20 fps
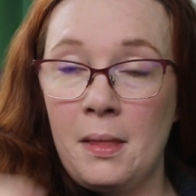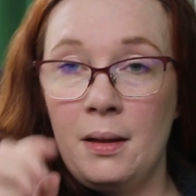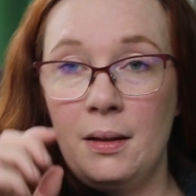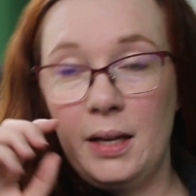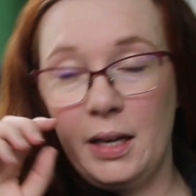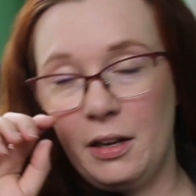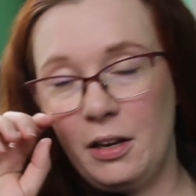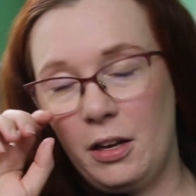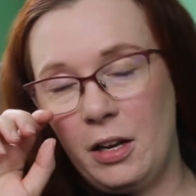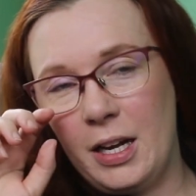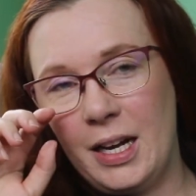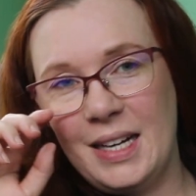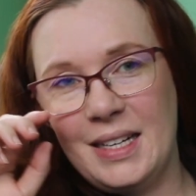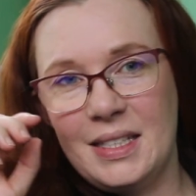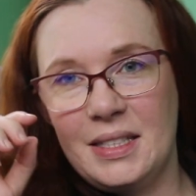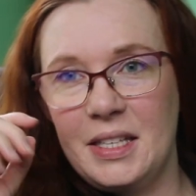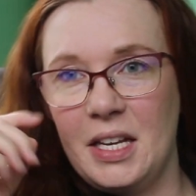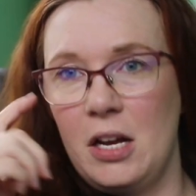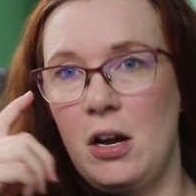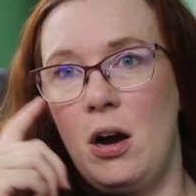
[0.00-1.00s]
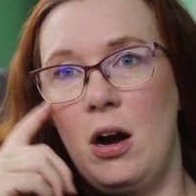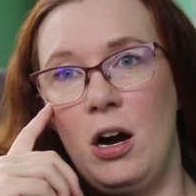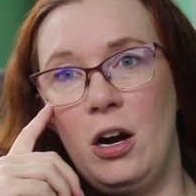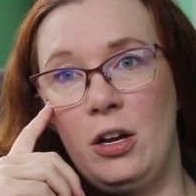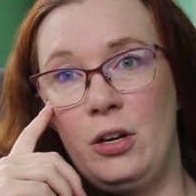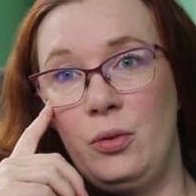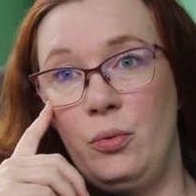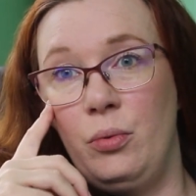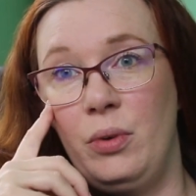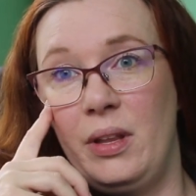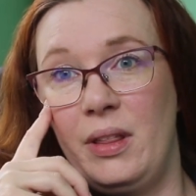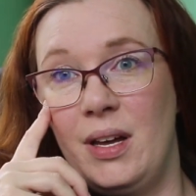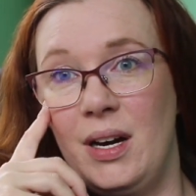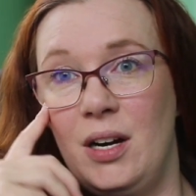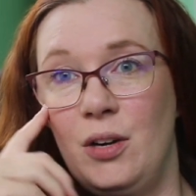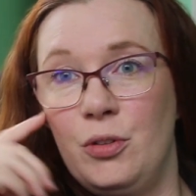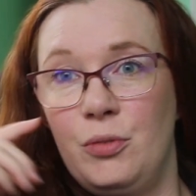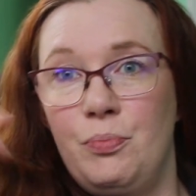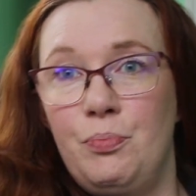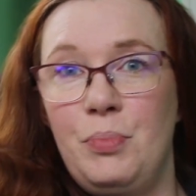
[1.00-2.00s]
Like casting on
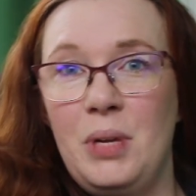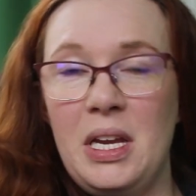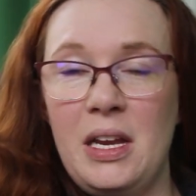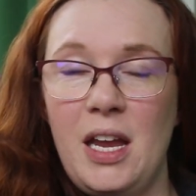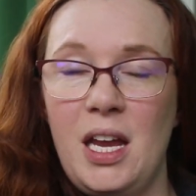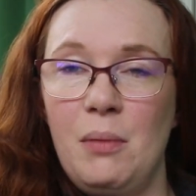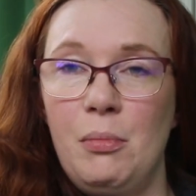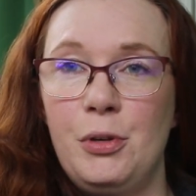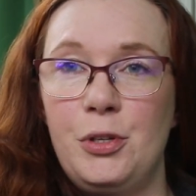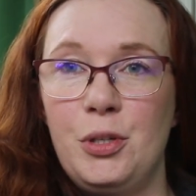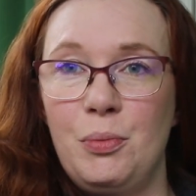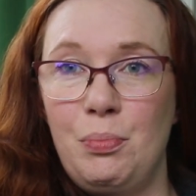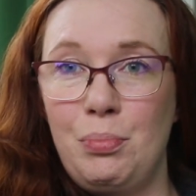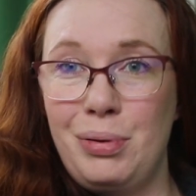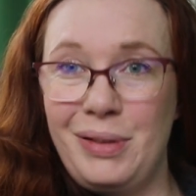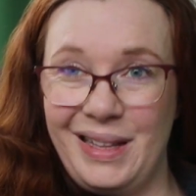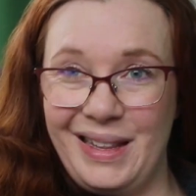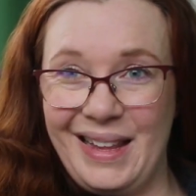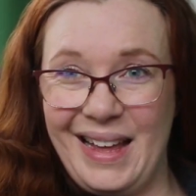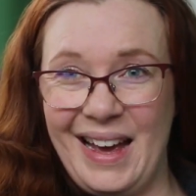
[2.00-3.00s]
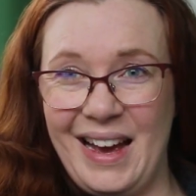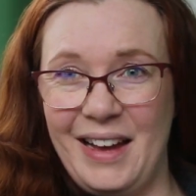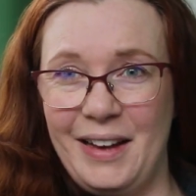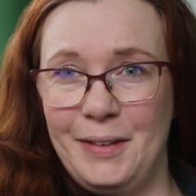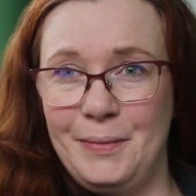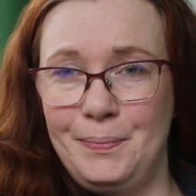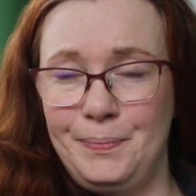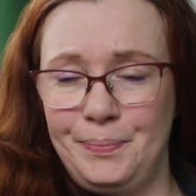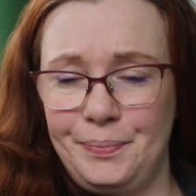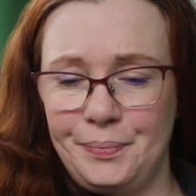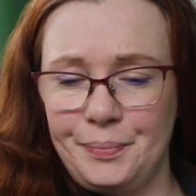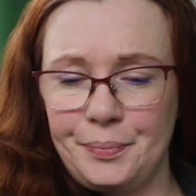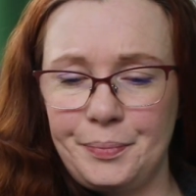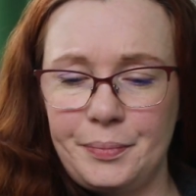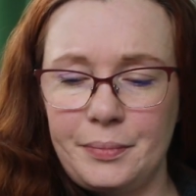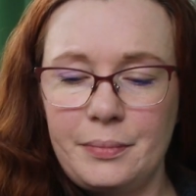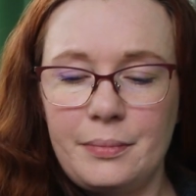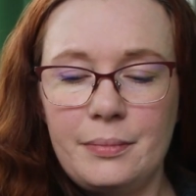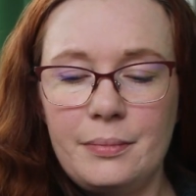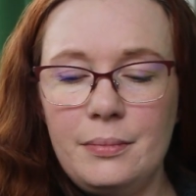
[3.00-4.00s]
without being able to plan
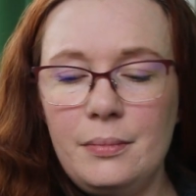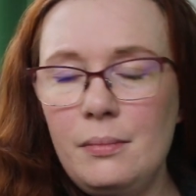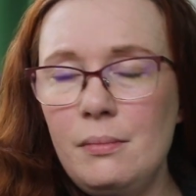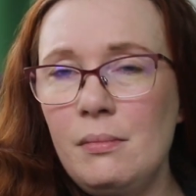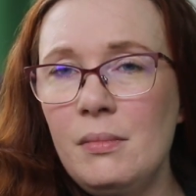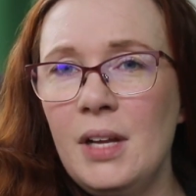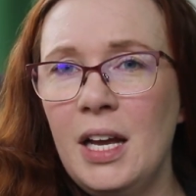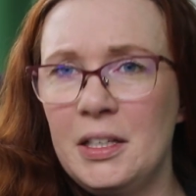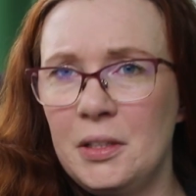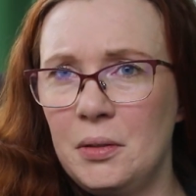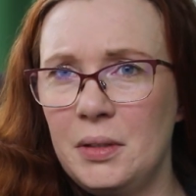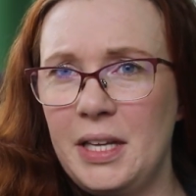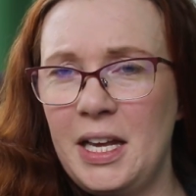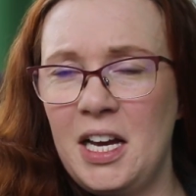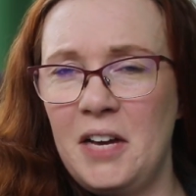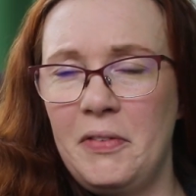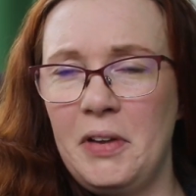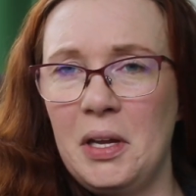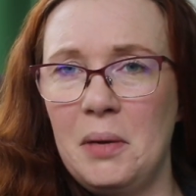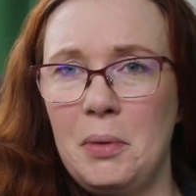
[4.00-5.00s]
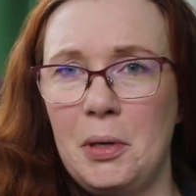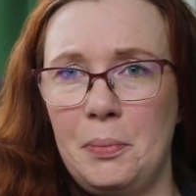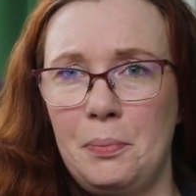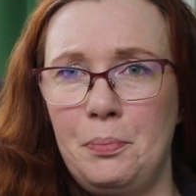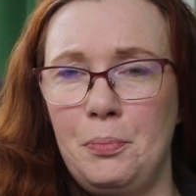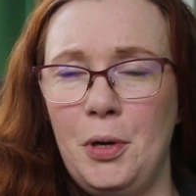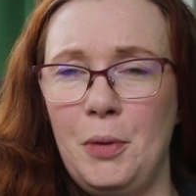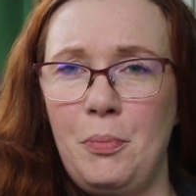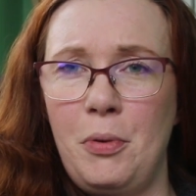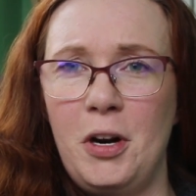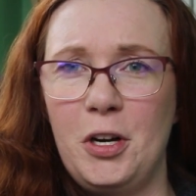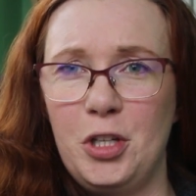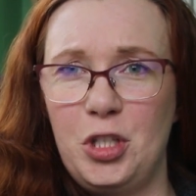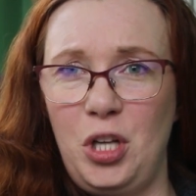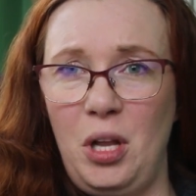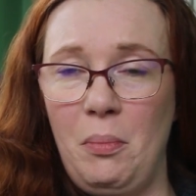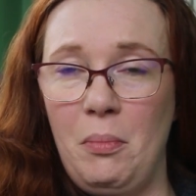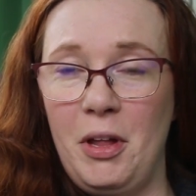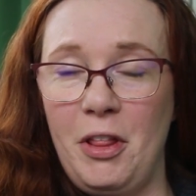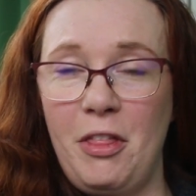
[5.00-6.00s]
and only having about a
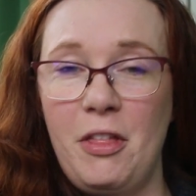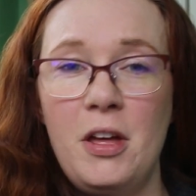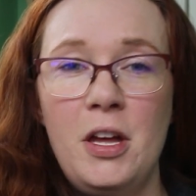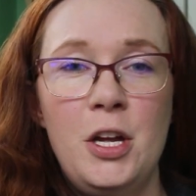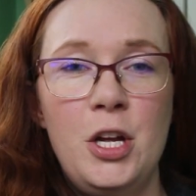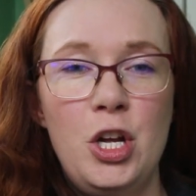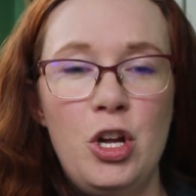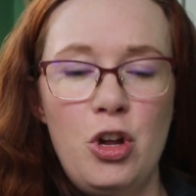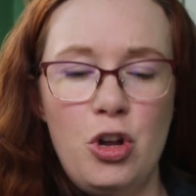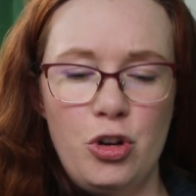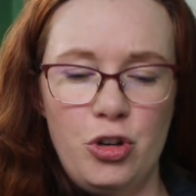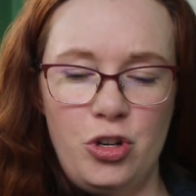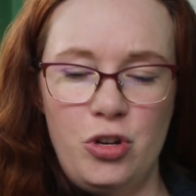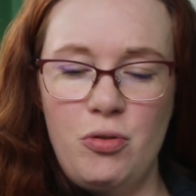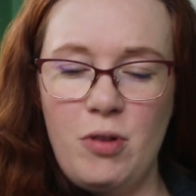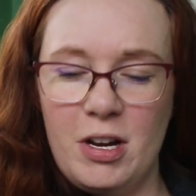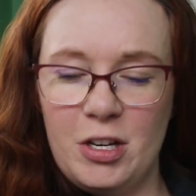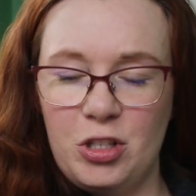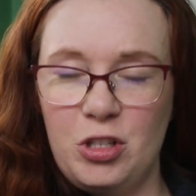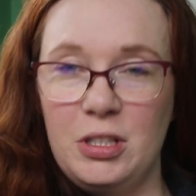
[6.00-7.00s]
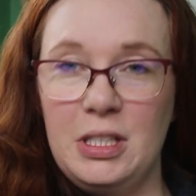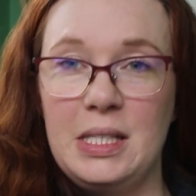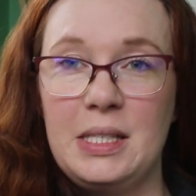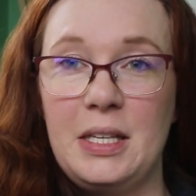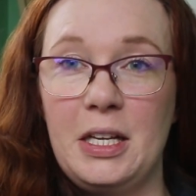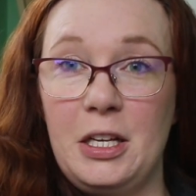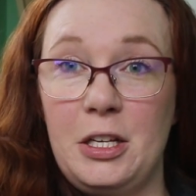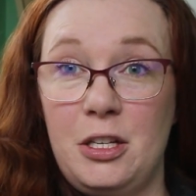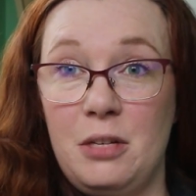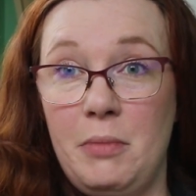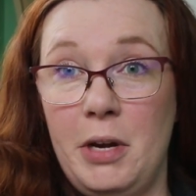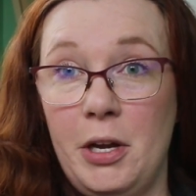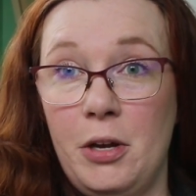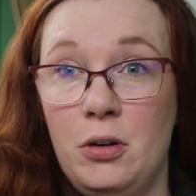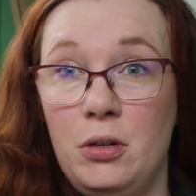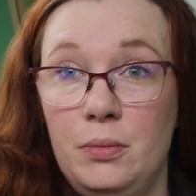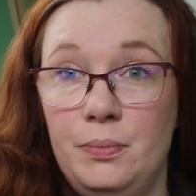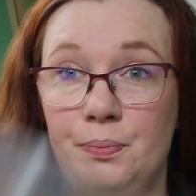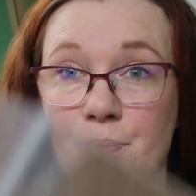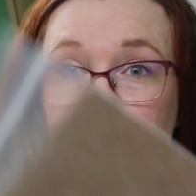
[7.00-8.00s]
partial month to actually stick to my
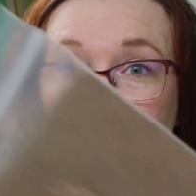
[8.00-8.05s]
goal.